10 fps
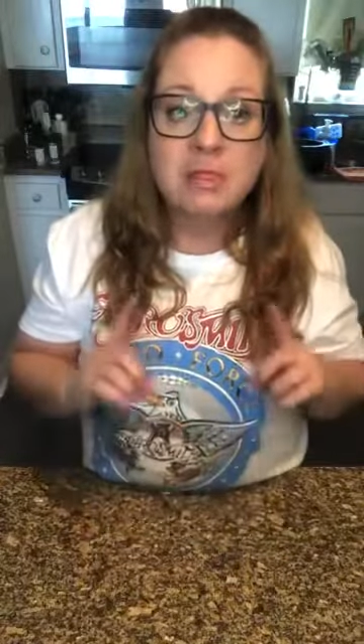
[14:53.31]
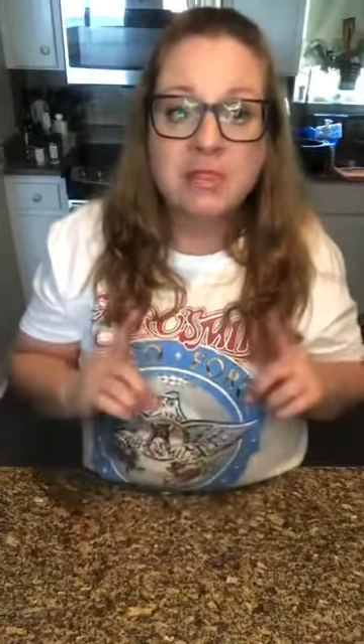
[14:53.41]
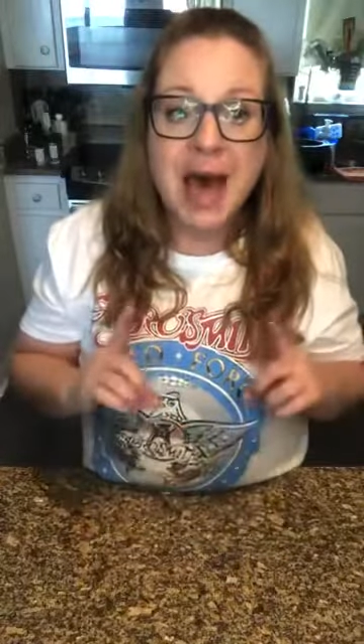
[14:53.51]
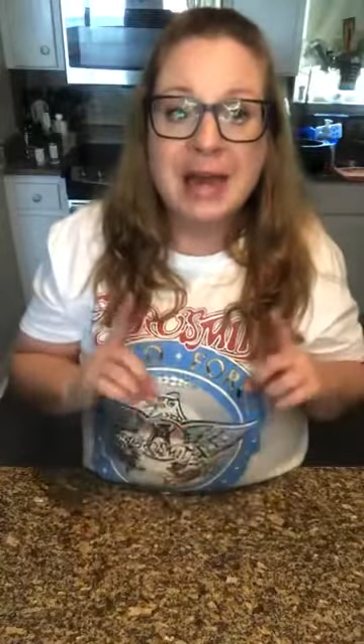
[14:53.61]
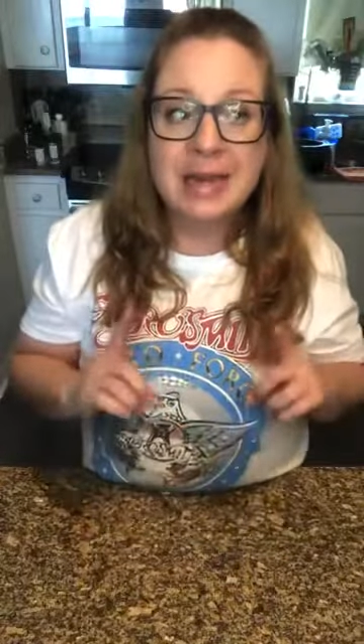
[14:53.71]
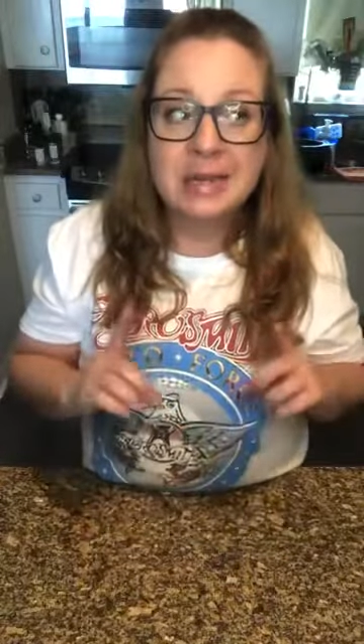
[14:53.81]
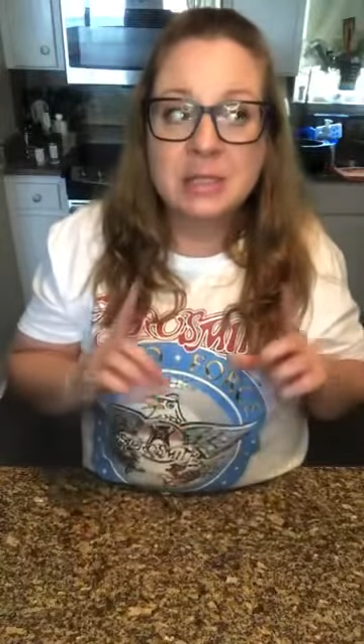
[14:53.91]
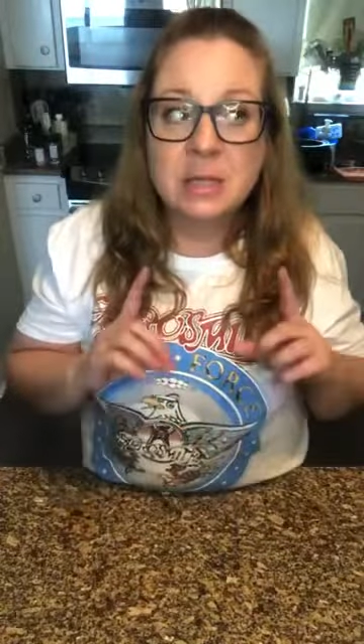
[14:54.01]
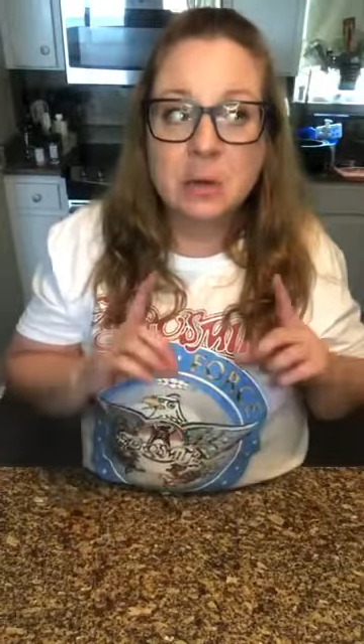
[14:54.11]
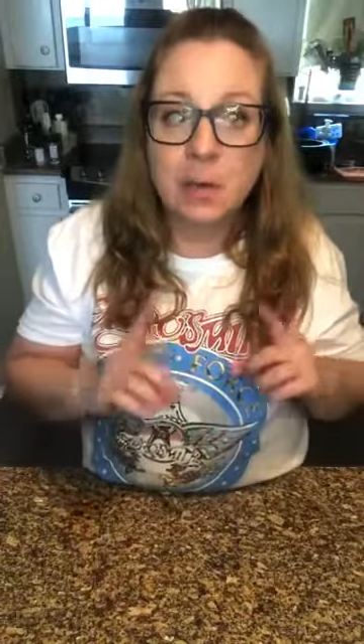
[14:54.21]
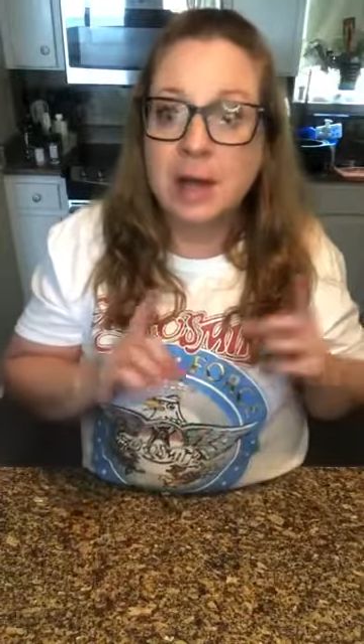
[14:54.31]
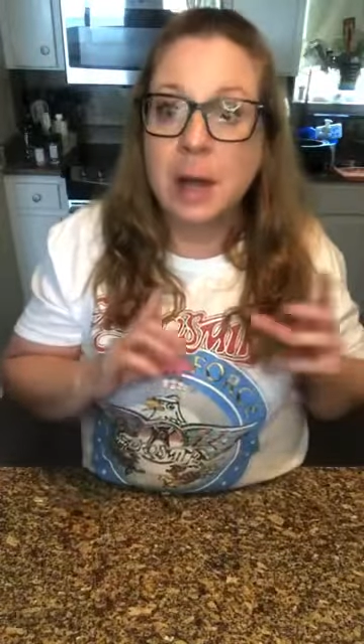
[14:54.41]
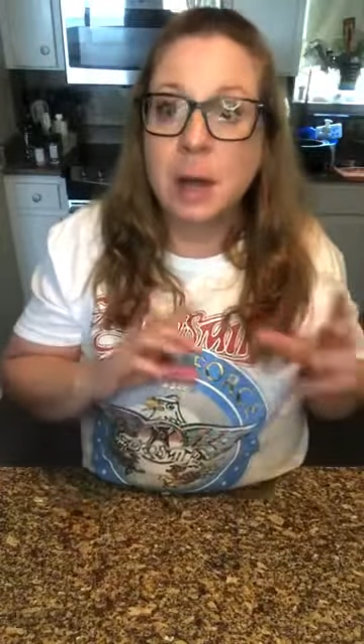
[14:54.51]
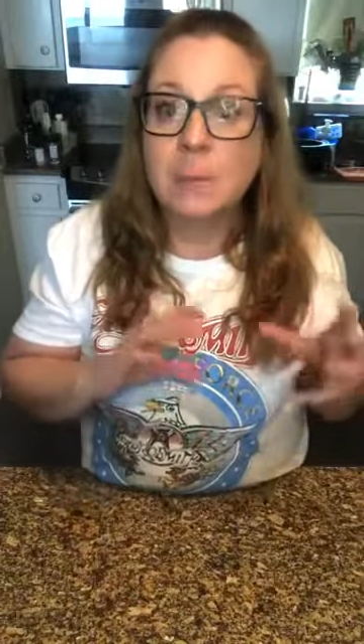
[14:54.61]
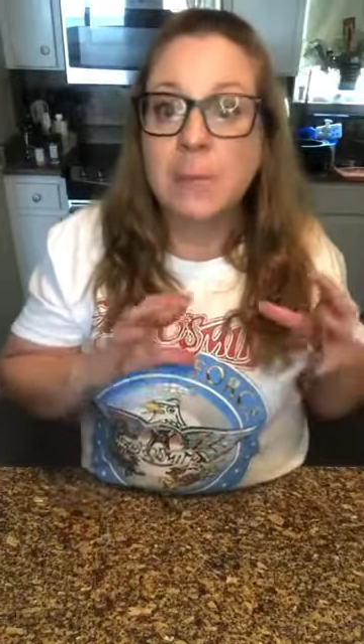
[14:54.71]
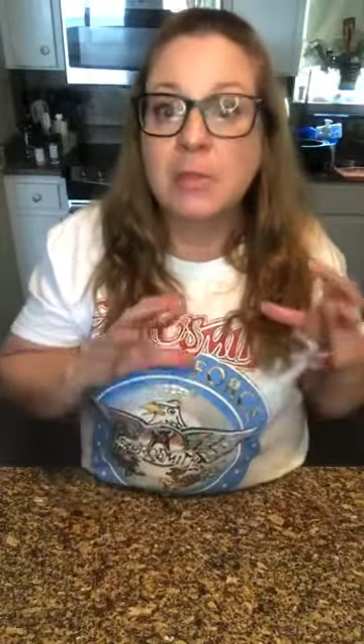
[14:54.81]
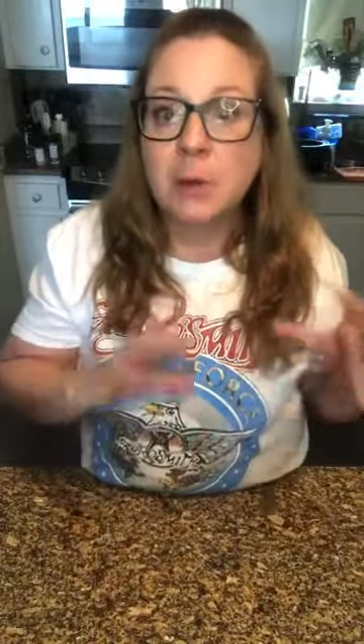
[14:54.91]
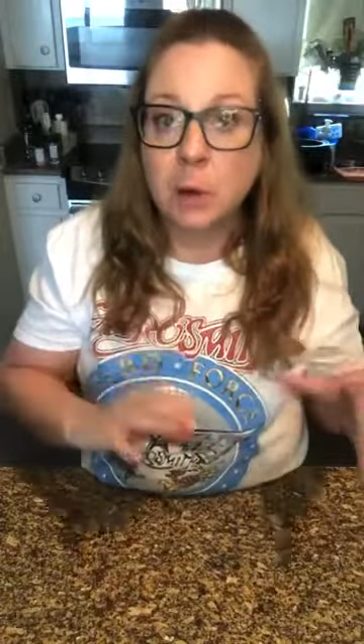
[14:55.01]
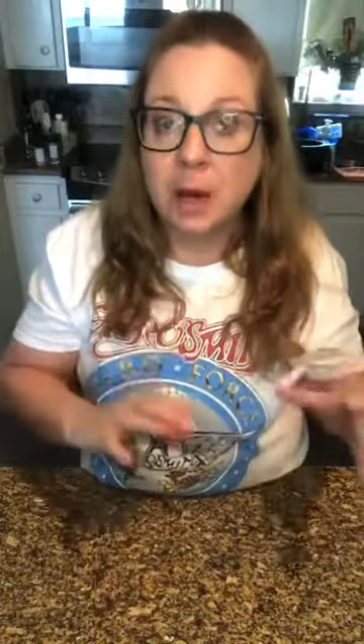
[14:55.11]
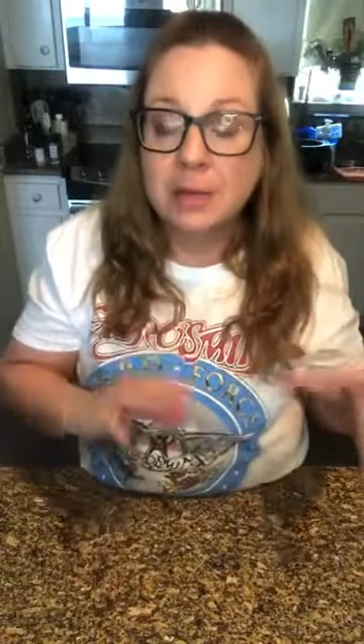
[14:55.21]
That is going to help the
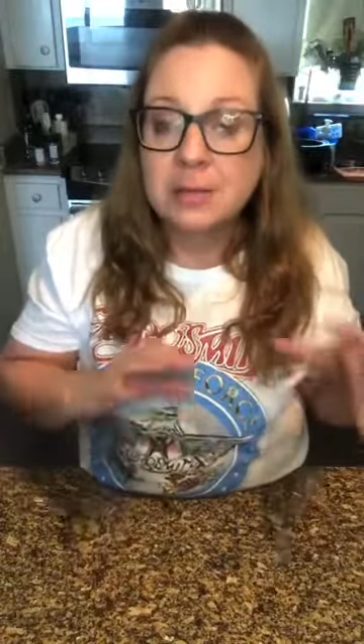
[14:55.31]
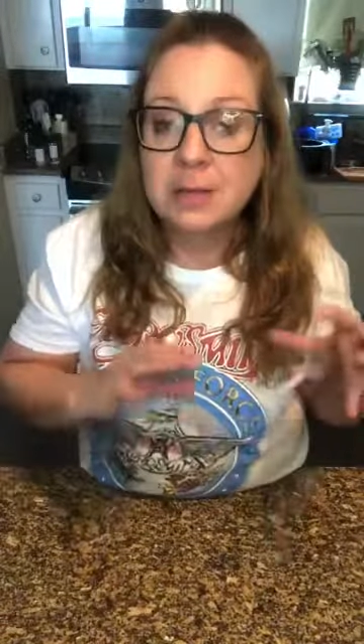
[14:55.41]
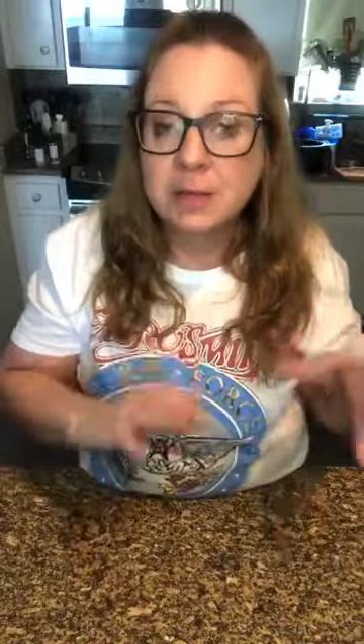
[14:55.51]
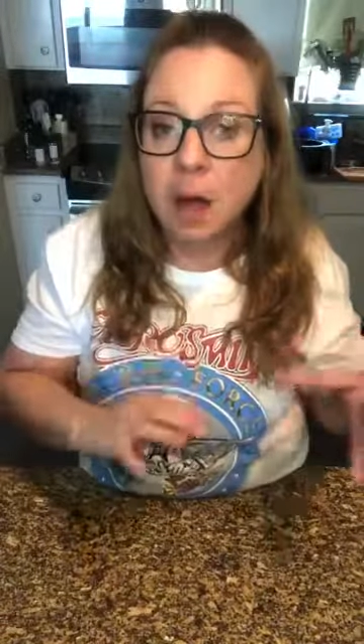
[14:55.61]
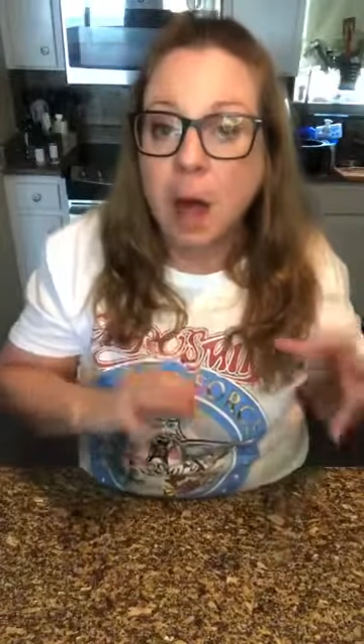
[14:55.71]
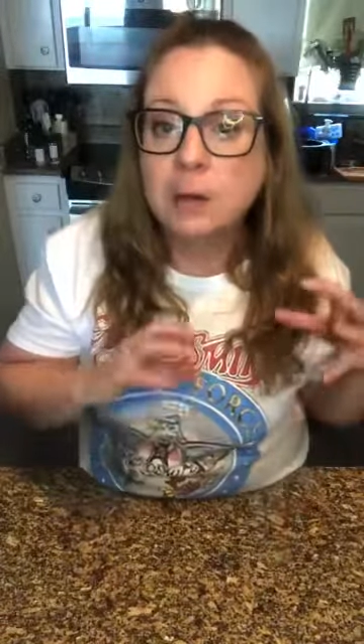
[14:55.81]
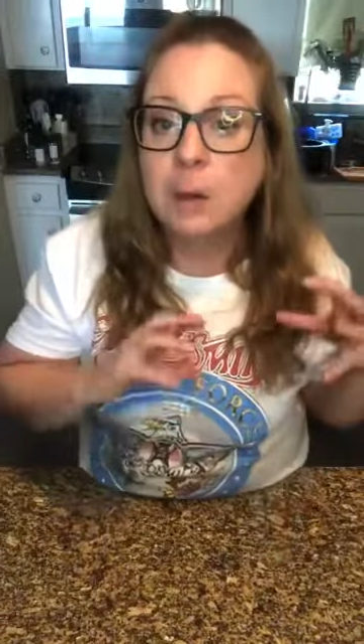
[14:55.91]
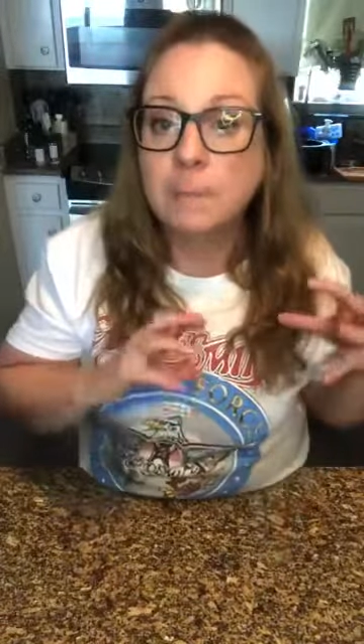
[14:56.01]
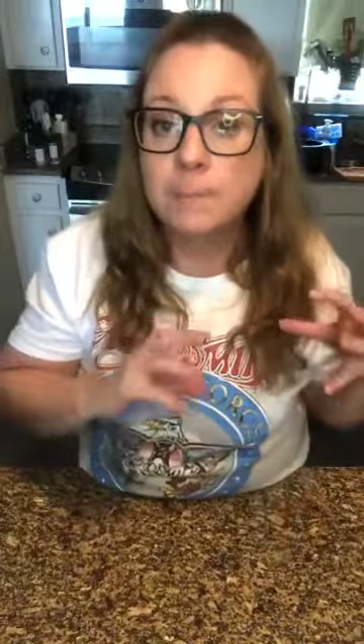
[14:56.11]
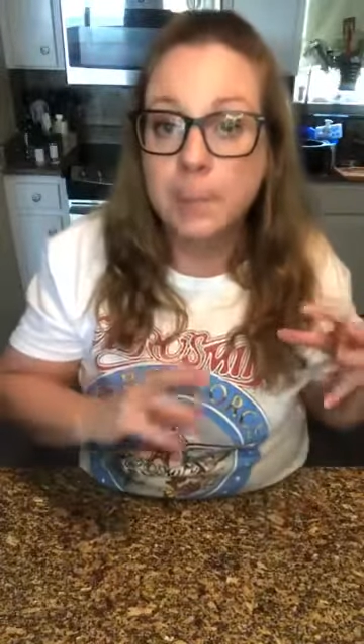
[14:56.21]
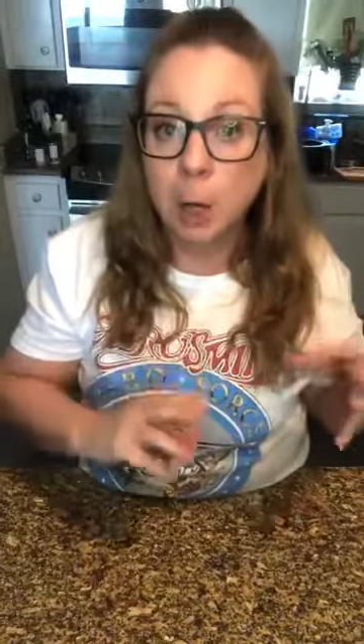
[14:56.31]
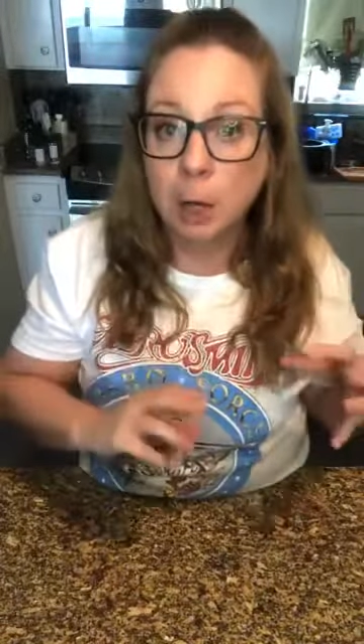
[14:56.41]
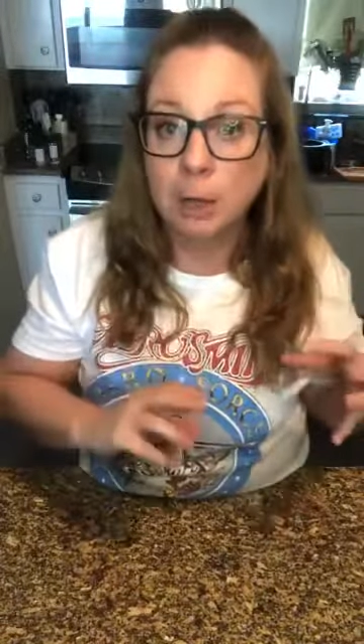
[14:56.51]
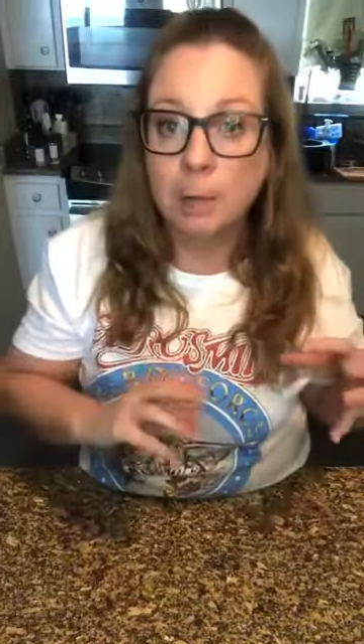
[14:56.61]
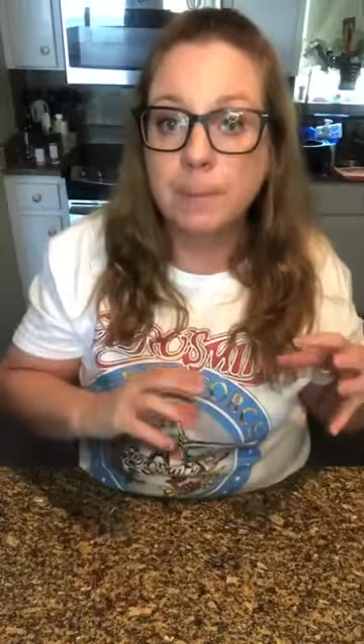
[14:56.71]
crust not burn.